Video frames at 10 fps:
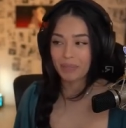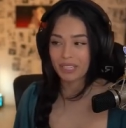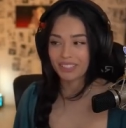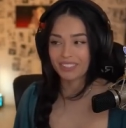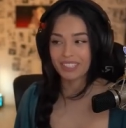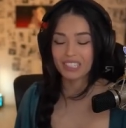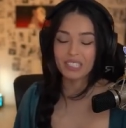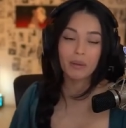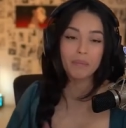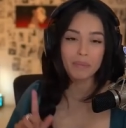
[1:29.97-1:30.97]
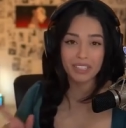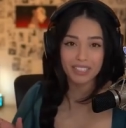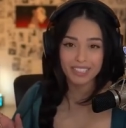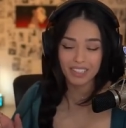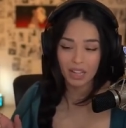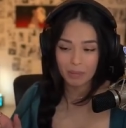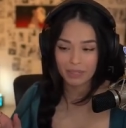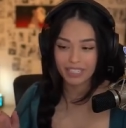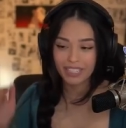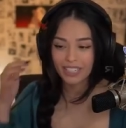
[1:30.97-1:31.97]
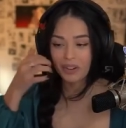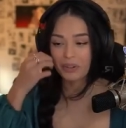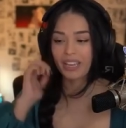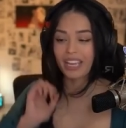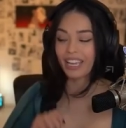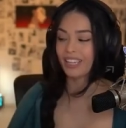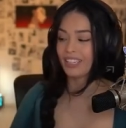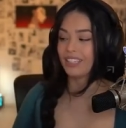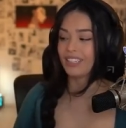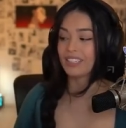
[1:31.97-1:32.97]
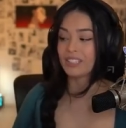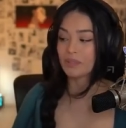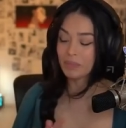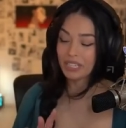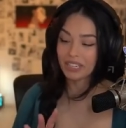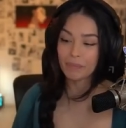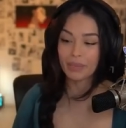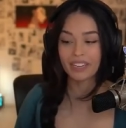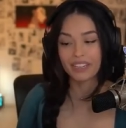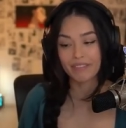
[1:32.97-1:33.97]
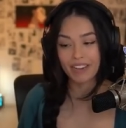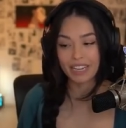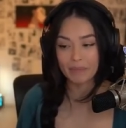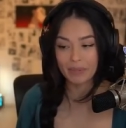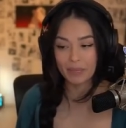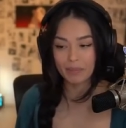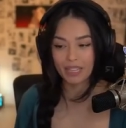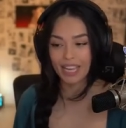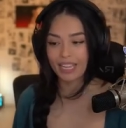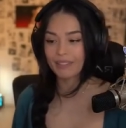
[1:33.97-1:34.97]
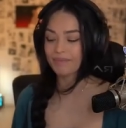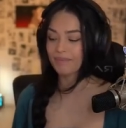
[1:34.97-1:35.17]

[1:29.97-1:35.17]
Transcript: Miyoung. This is Miyoung's lobby, okay? This is Miyoung. Miyoung invited me to play.